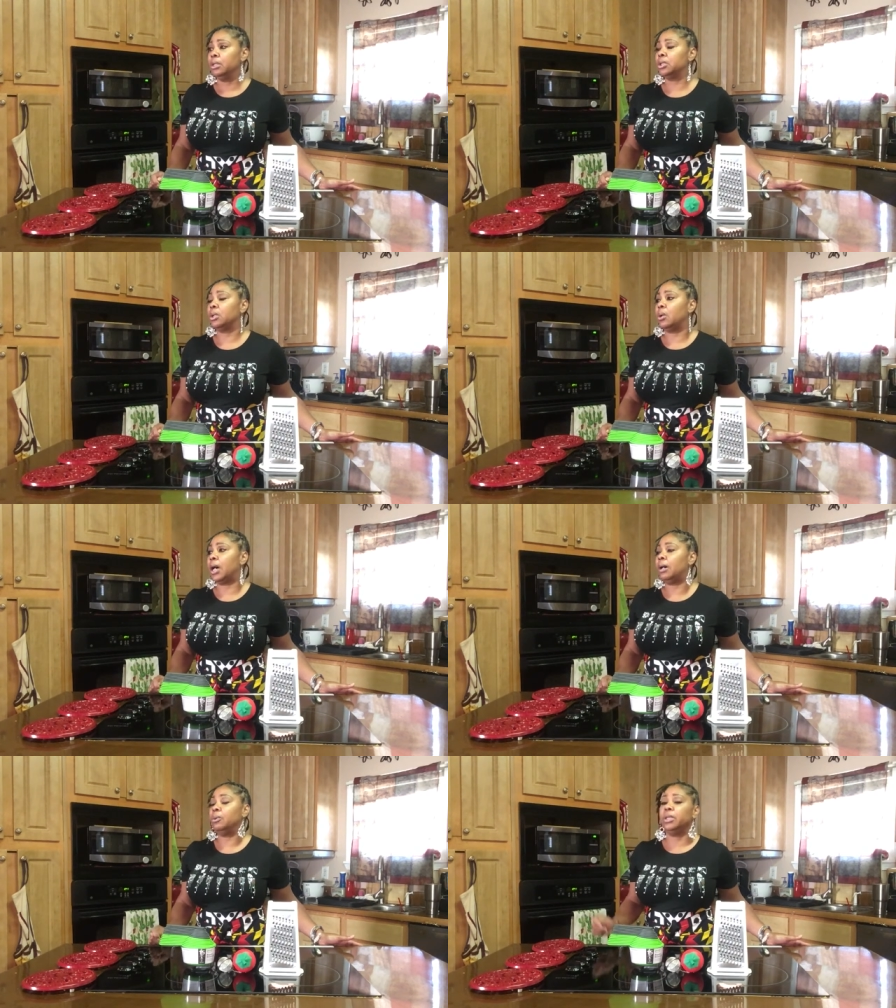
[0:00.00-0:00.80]
So
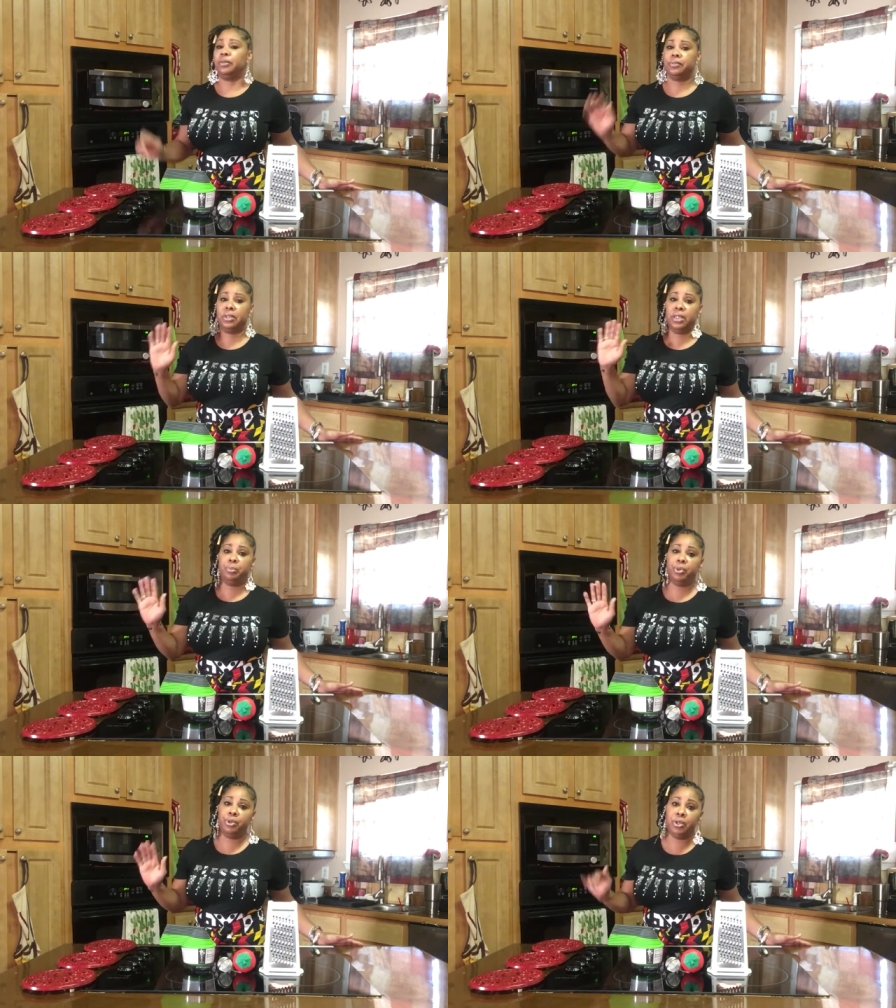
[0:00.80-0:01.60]
I will definitely
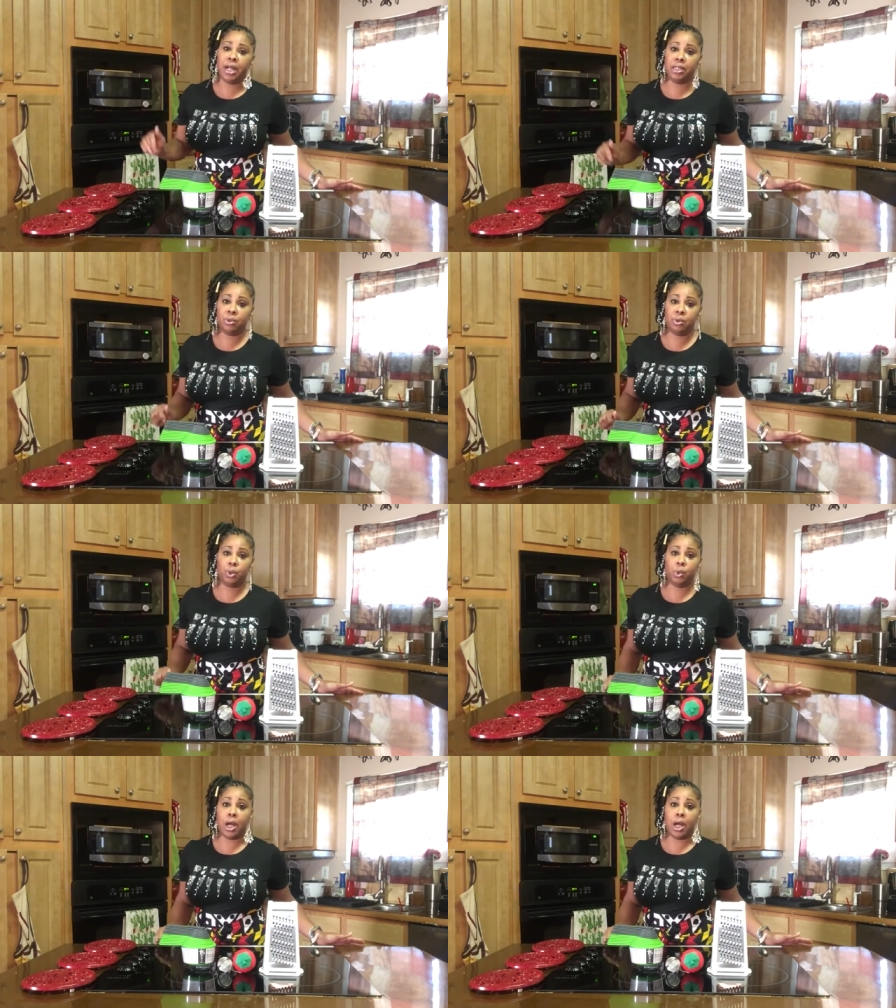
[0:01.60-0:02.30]
bring you guys on a tour.